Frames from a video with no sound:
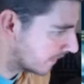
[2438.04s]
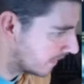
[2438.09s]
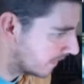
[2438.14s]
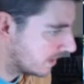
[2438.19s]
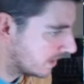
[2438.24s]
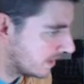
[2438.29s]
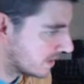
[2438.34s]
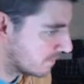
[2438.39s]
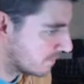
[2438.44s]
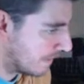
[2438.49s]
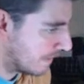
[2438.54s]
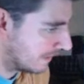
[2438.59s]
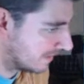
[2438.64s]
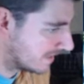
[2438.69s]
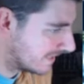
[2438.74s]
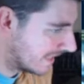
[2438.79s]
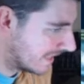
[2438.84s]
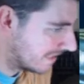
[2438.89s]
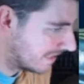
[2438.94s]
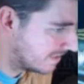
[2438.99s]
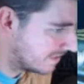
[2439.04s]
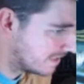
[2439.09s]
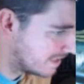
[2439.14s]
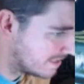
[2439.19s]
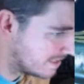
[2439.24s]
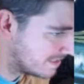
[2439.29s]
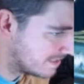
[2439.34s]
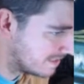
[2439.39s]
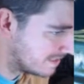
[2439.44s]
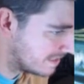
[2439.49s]
Ismail has said
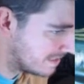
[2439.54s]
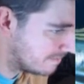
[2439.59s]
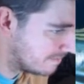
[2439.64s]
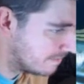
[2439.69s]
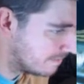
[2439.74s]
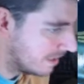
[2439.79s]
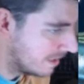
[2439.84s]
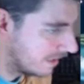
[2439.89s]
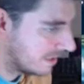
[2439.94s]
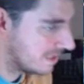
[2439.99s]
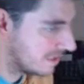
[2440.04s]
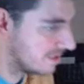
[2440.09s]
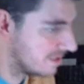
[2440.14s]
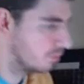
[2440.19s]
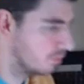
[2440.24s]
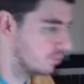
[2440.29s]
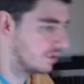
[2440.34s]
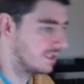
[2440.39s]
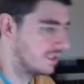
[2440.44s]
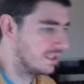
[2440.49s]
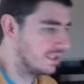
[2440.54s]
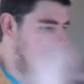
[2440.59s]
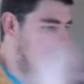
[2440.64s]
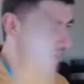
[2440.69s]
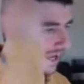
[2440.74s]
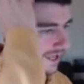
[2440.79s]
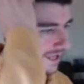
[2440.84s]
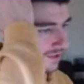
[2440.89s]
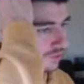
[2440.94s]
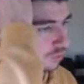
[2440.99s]
his team is looking
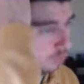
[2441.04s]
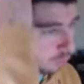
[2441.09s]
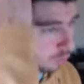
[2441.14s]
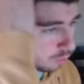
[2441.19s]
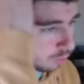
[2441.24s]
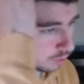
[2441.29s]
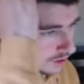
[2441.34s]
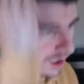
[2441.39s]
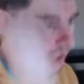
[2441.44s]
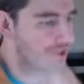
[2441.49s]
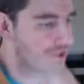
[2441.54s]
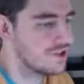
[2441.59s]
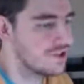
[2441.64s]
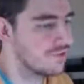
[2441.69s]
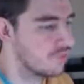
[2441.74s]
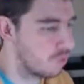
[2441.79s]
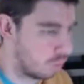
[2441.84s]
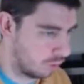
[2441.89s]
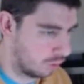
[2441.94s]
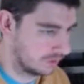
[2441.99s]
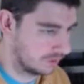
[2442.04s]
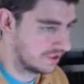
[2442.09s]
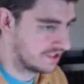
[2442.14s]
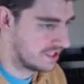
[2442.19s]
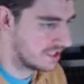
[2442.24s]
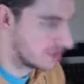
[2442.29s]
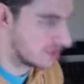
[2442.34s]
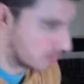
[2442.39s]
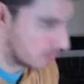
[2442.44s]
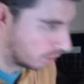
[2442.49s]
at all kinds of
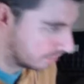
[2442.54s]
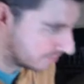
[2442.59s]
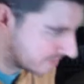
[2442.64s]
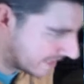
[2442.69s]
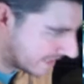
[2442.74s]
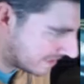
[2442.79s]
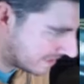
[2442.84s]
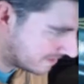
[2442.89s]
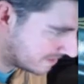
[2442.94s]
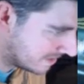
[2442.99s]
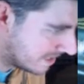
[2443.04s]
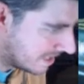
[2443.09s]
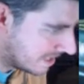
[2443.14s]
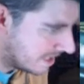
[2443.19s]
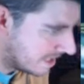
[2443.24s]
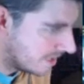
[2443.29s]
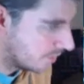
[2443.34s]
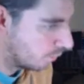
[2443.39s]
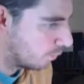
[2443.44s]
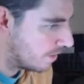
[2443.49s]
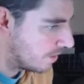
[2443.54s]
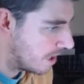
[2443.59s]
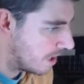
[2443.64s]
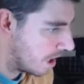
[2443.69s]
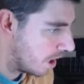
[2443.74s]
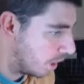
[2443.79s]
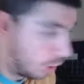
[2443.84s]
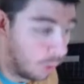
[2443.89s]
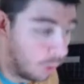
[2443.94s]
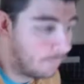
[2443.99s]
quality content. We
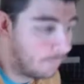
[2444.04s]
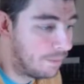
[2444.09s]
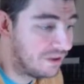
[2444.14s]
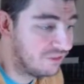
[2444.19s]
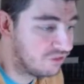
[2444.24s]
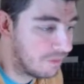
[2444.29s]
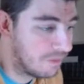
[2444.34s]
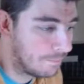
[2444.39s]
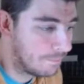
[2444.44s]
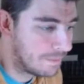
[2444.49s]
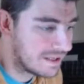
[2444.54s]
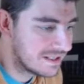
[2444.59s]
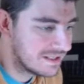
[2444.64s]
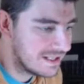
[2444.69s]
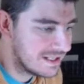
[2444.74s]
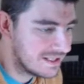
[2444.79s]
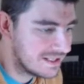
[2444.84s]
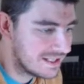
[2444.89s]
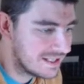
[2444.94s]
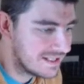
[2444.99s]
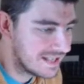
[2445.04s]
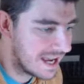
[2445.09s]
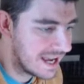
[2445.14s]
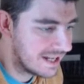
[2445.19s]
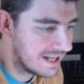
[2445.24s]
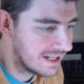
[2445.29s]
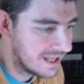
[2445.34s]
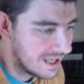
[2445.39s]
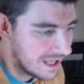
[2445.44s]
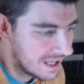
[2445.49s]
are open for business, he
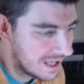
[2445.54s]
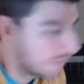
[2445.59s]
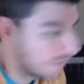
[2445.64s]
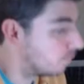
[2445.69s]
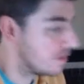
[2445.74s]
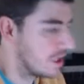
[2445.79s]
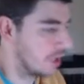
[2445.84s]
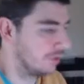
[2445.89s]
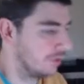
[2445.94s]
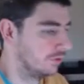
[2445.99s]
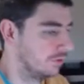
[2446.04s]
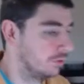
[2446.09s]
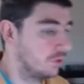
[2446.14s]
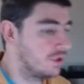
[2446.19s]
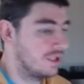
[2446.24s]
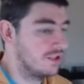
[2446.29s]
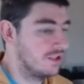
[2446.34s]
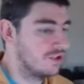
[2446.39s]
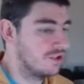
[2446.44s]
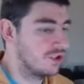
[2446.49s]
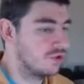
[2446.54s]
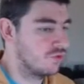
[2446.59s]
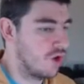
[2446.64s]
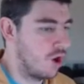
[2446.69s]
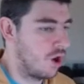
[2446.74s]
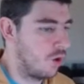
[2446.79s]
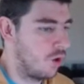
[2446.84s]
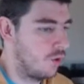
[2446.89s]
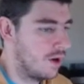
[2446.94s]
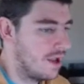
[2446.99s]
said. We are looking to
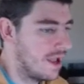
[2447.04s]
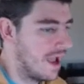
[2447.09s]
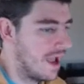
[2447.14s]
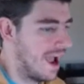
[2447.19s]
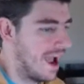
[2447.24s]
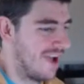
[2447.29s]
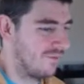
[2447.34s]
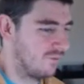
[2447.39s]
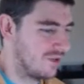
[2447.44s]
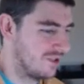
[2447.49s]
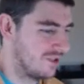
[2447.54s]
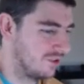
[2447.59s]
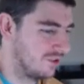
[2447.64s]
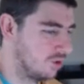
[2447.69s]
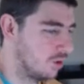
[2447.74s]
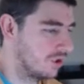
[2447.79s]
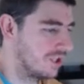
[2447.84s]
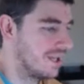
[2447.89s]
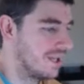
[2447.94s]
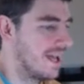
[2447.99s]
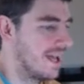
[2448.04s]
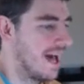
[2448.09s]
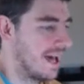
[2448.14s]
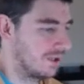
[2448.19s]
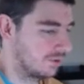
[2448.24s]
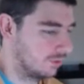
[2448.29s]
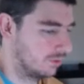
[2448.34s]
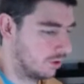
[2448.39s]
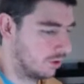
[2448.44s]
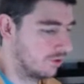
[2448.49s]
grow and we look at a
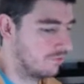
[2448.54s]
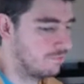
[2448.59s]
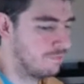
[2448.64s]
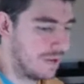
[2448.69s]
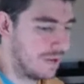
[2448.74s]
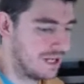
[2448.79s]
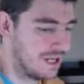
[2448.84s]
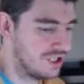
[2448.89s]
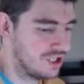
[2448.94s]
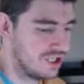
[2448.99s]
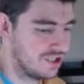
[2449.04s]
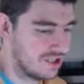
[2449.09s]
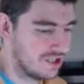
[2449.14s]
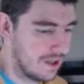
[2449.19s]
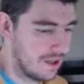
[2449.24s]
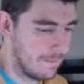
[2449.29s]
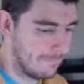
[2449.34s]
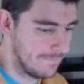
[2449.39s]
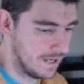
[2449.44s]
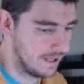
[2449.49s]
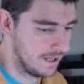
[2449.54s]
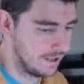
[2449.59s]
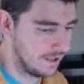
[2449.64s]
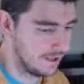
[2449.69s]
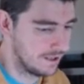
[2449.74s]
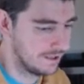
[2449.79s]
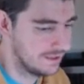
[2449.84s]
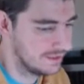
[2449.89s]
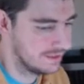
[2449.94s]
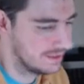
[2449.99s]
lot of pitches per
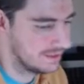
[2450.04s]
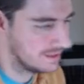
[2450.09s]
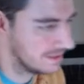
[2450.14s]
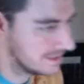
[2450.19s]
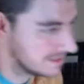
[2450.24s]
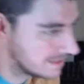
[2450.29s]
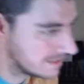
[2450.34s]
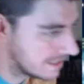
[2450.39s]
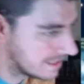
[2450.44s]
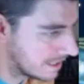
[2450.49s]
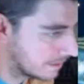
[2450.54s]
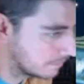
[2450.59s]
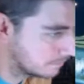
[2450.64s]
year.